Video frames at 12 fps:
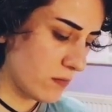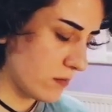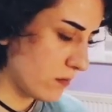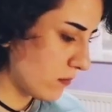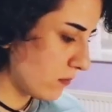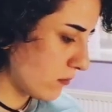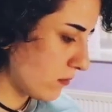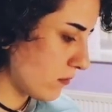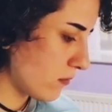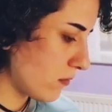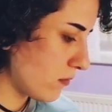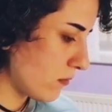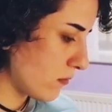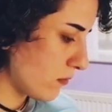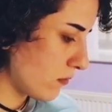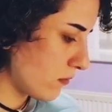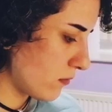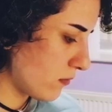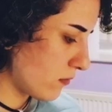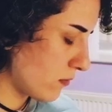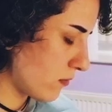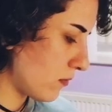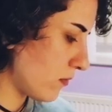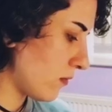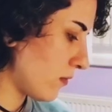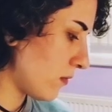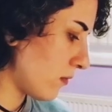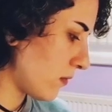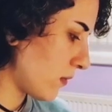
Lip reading: (silence)